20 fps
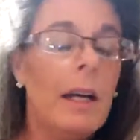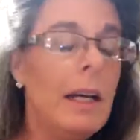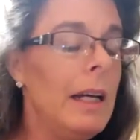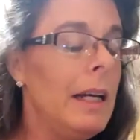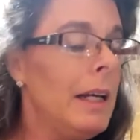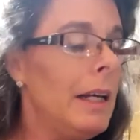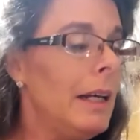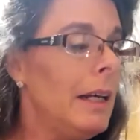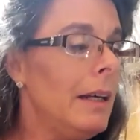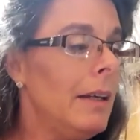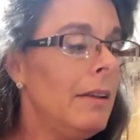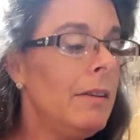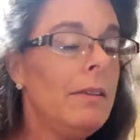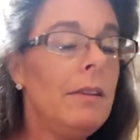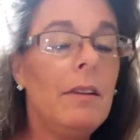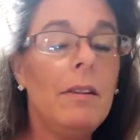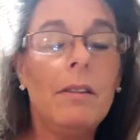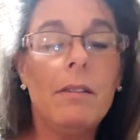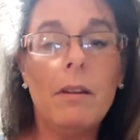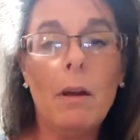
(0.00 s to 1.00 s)
it is
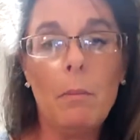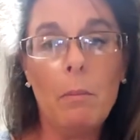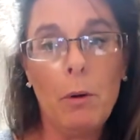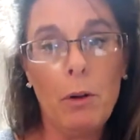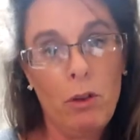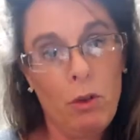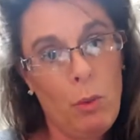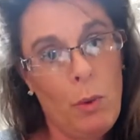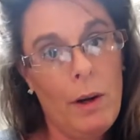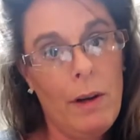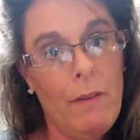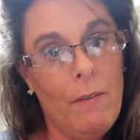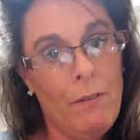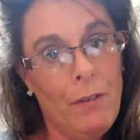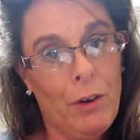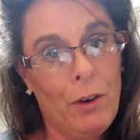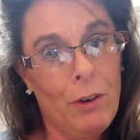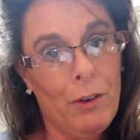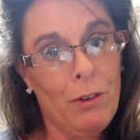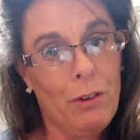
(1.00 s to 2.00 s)
December
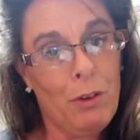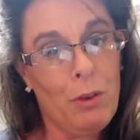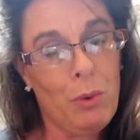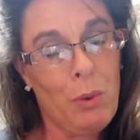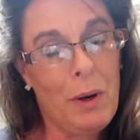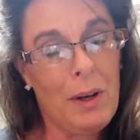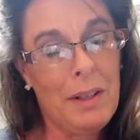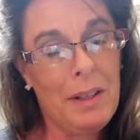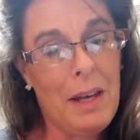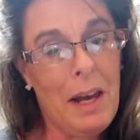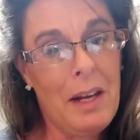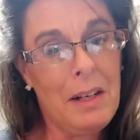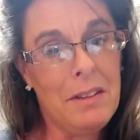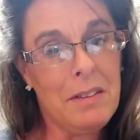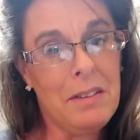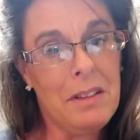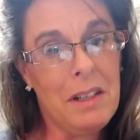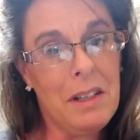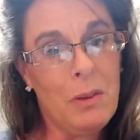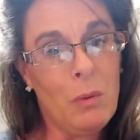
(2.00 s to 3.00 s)
21st
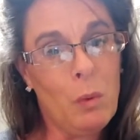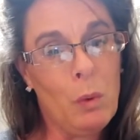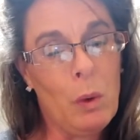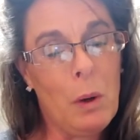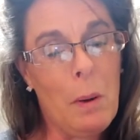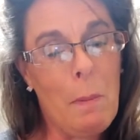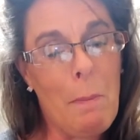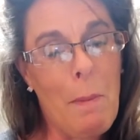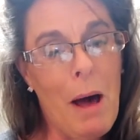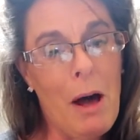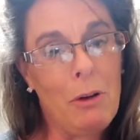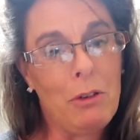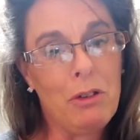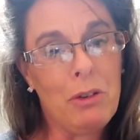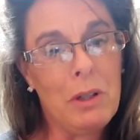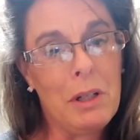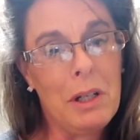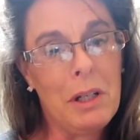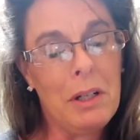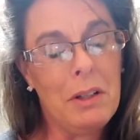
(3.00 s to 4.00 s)
2018 we're about
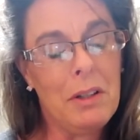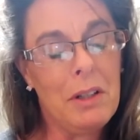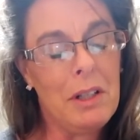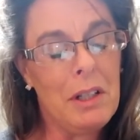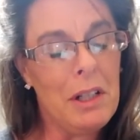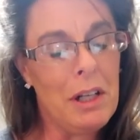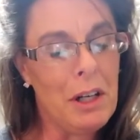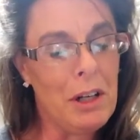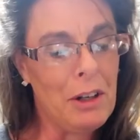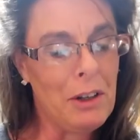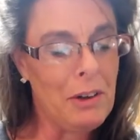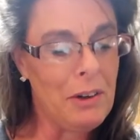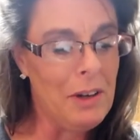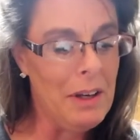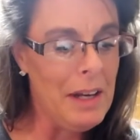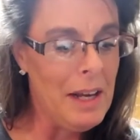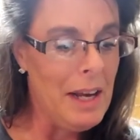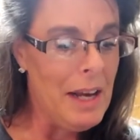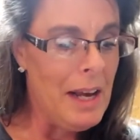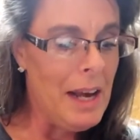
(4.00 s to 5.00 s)
to end the year
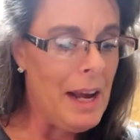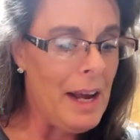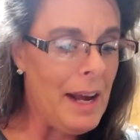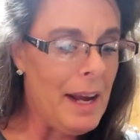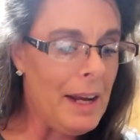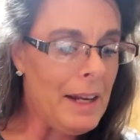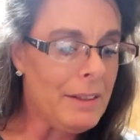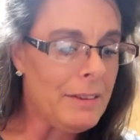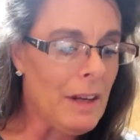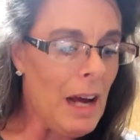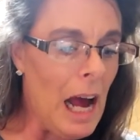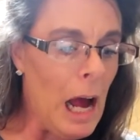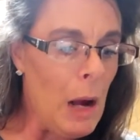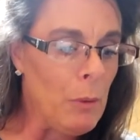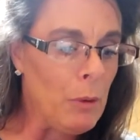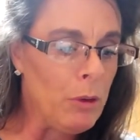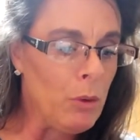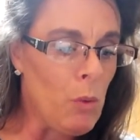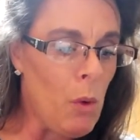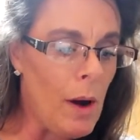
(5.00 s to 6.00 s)
and I
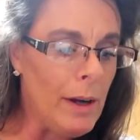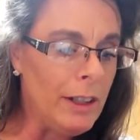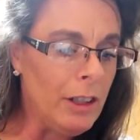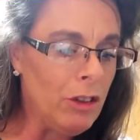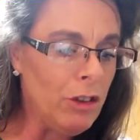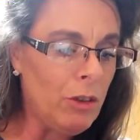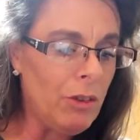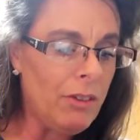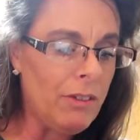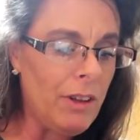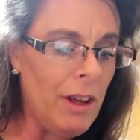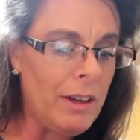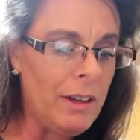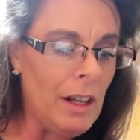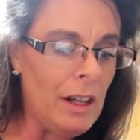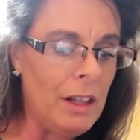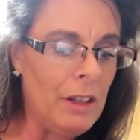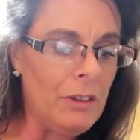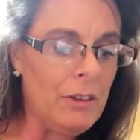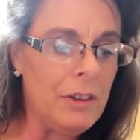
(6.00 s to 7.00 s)
was wanting to send
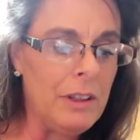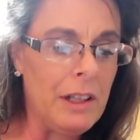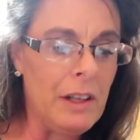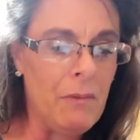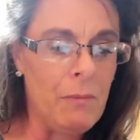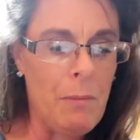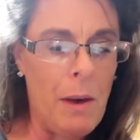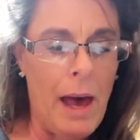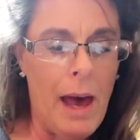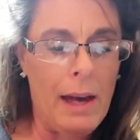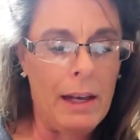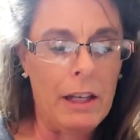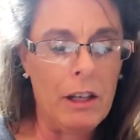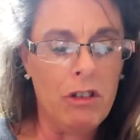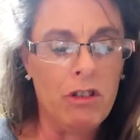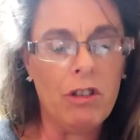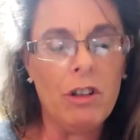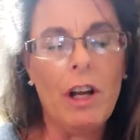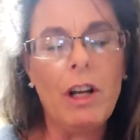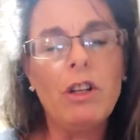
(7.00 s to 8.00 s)
a little gift
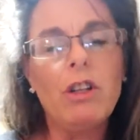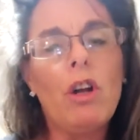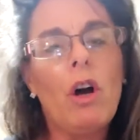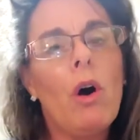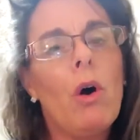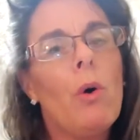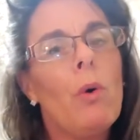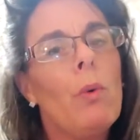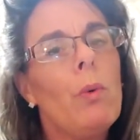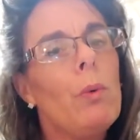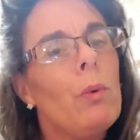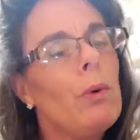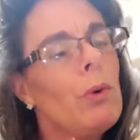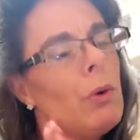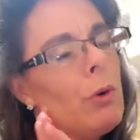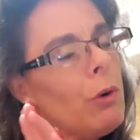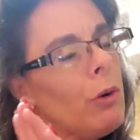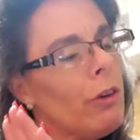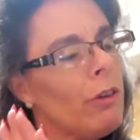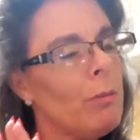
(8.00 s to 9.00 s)
package and I know
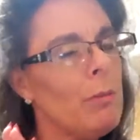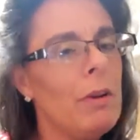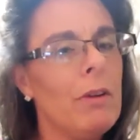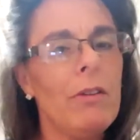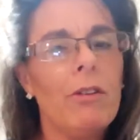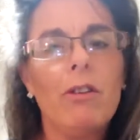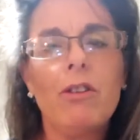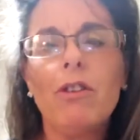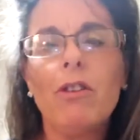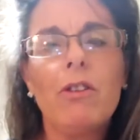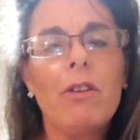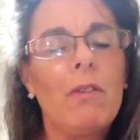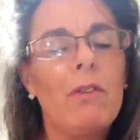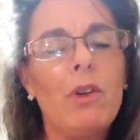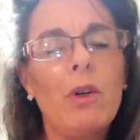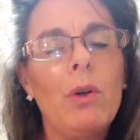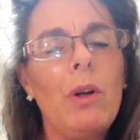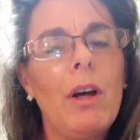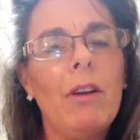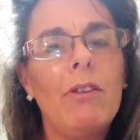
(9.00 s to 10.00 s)
Christmas is just a
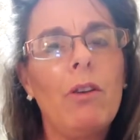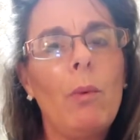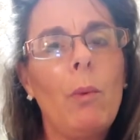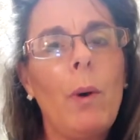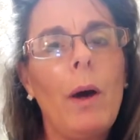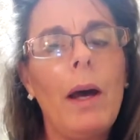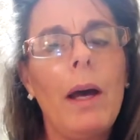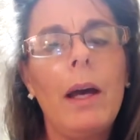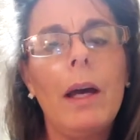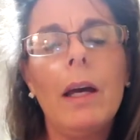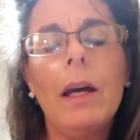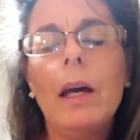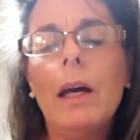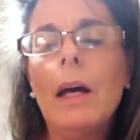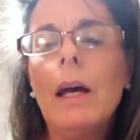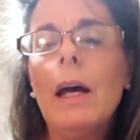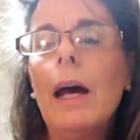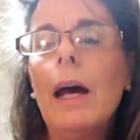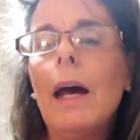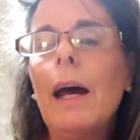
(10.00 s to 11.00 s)
few days away
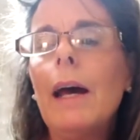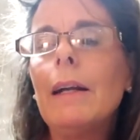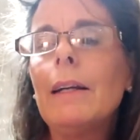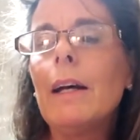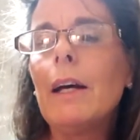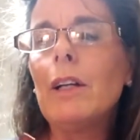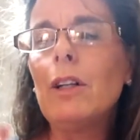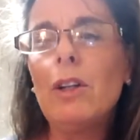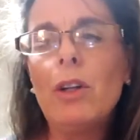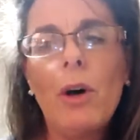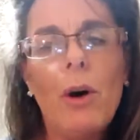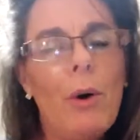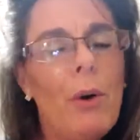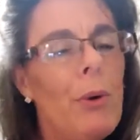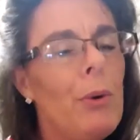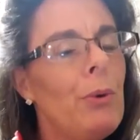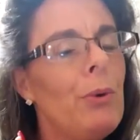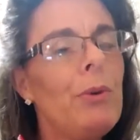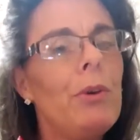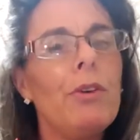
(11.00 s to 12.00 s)
and I
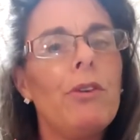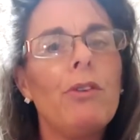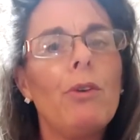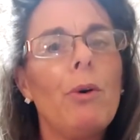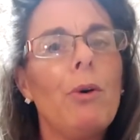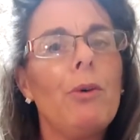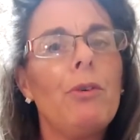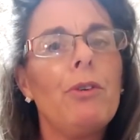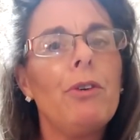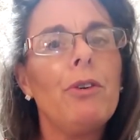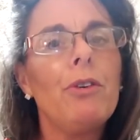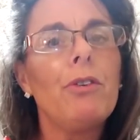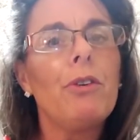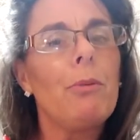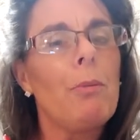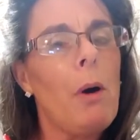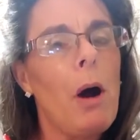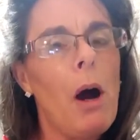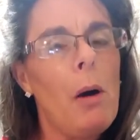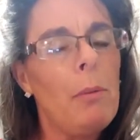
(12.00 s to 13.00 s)
know the soldiers
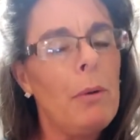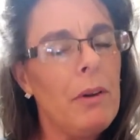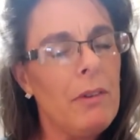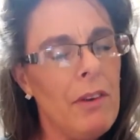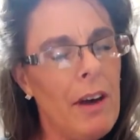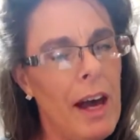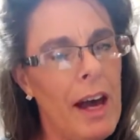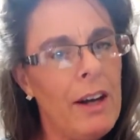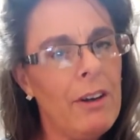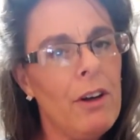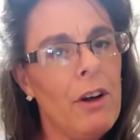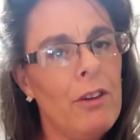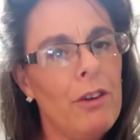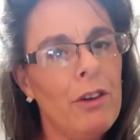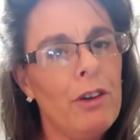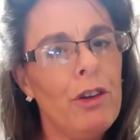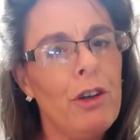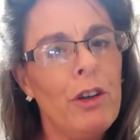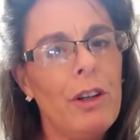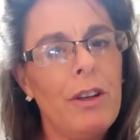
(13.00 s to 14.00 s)
have probably had all
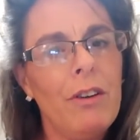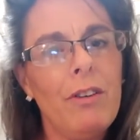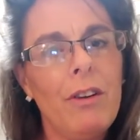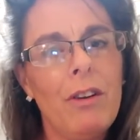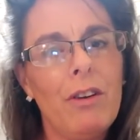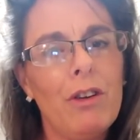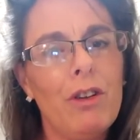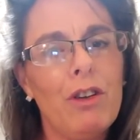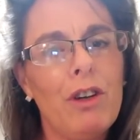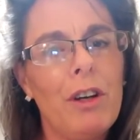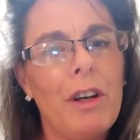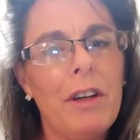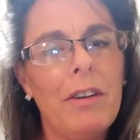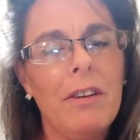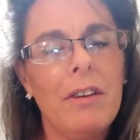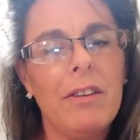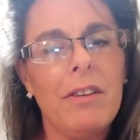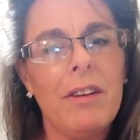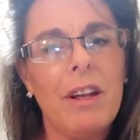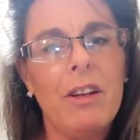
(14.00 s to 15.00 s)
their goodies and their
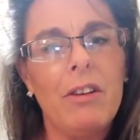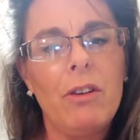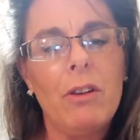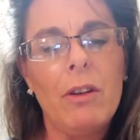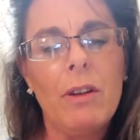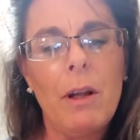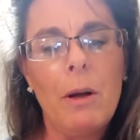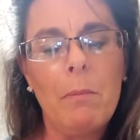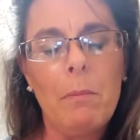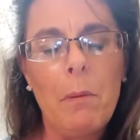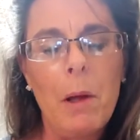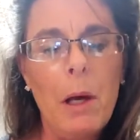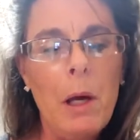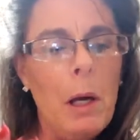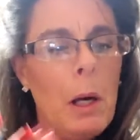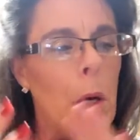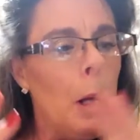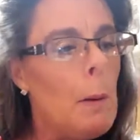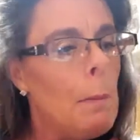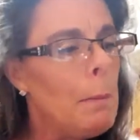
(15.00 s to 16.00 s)
cookies and sent to them
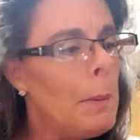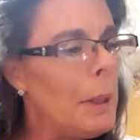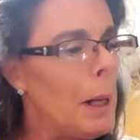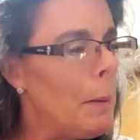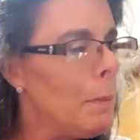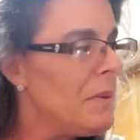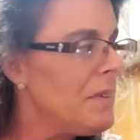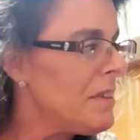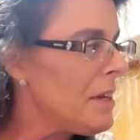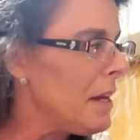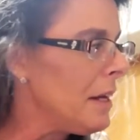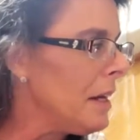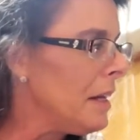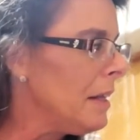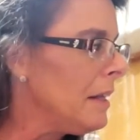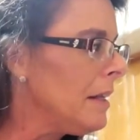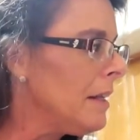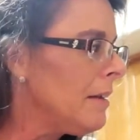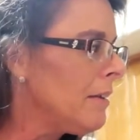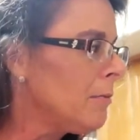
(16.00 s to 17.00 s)
but I'm
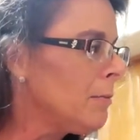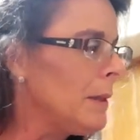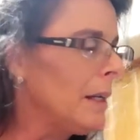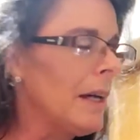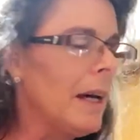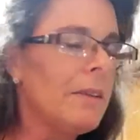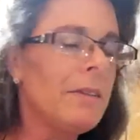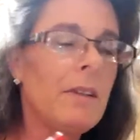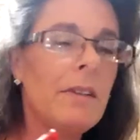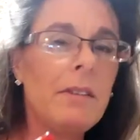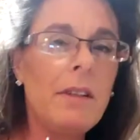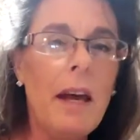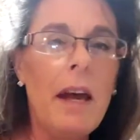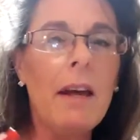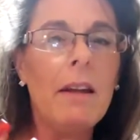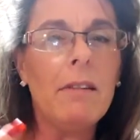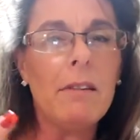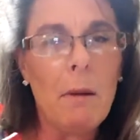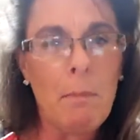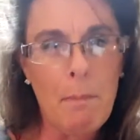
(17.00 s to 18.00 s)
sending this because it
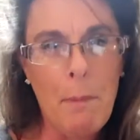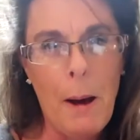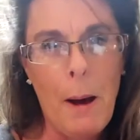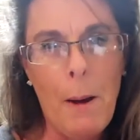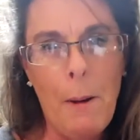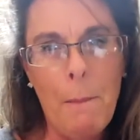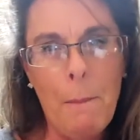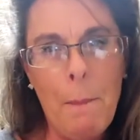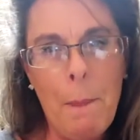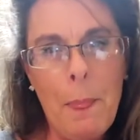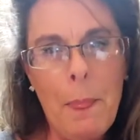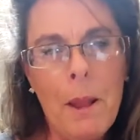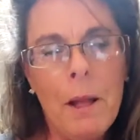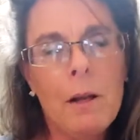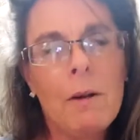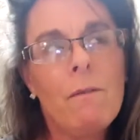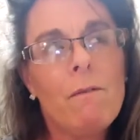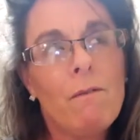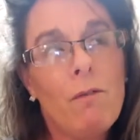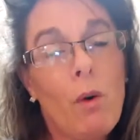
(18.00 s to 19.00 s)
takes about
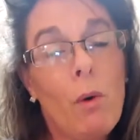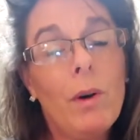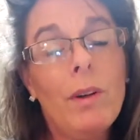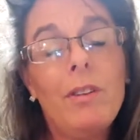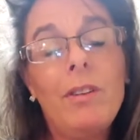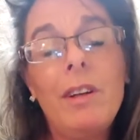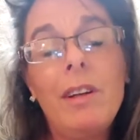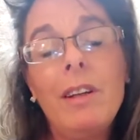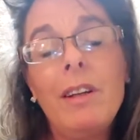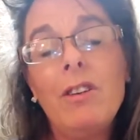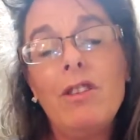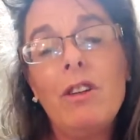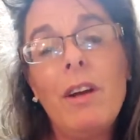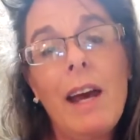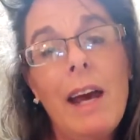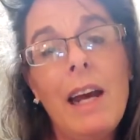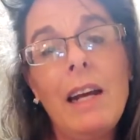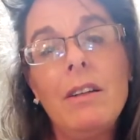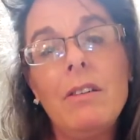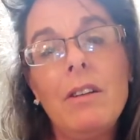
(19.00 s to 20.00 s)
14
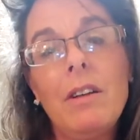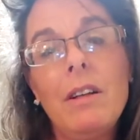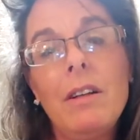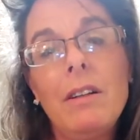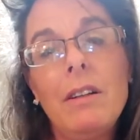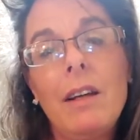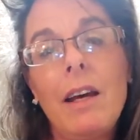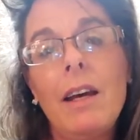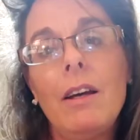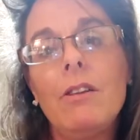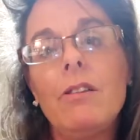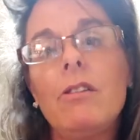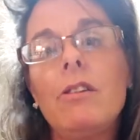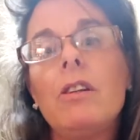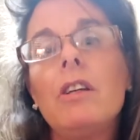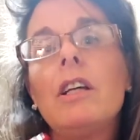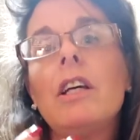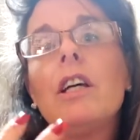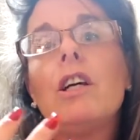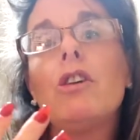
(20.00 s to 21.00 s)
to 18 days
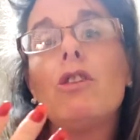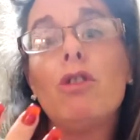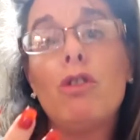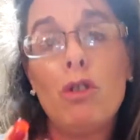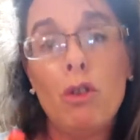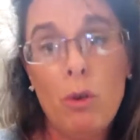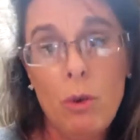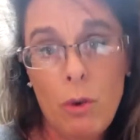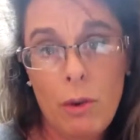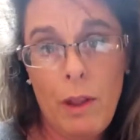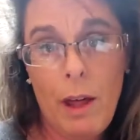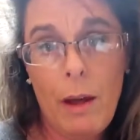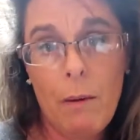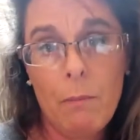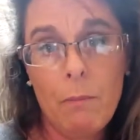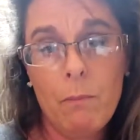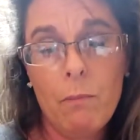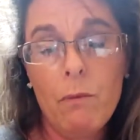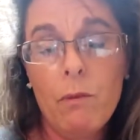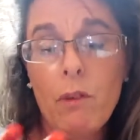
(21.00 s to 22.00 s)
to get to
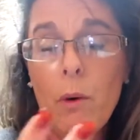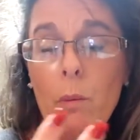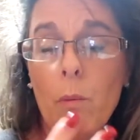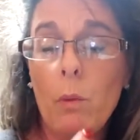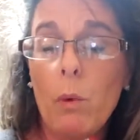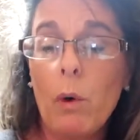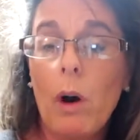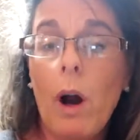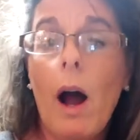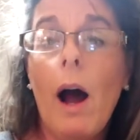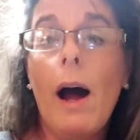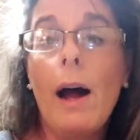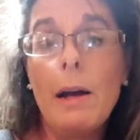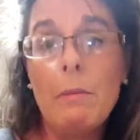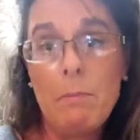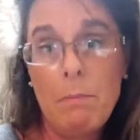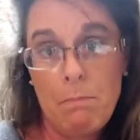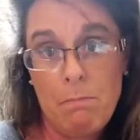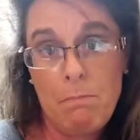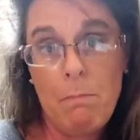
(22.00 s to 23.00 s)
them from where
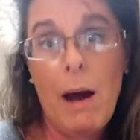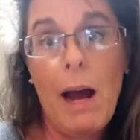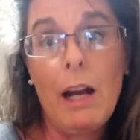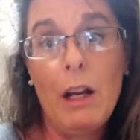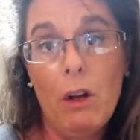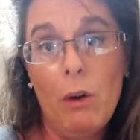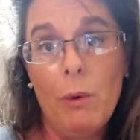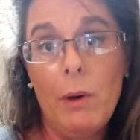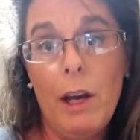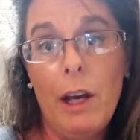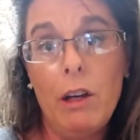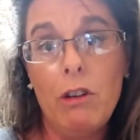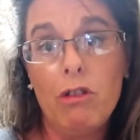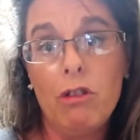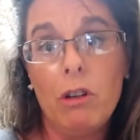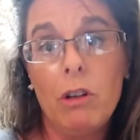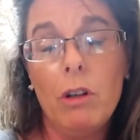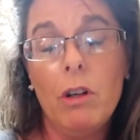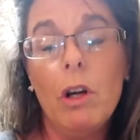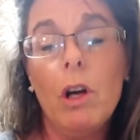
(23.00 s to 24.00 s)
I'm, my
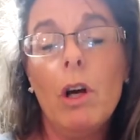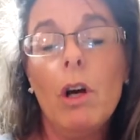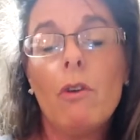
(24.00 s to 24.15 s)
location,